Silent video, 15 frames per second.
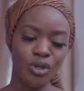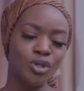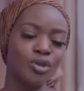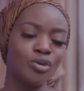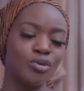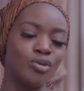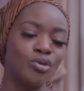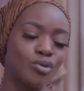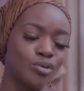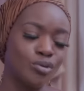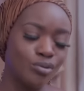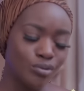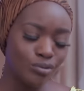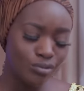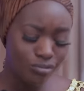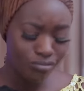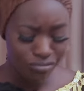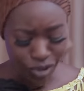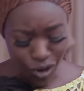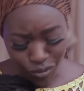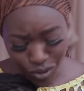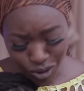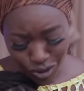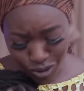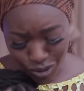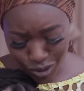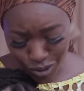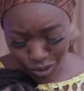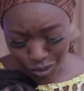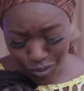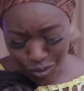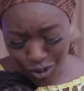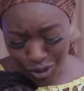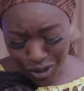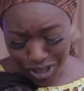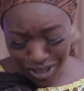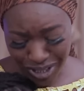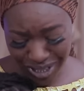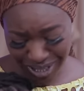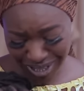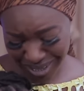miss you too. I'll miss you so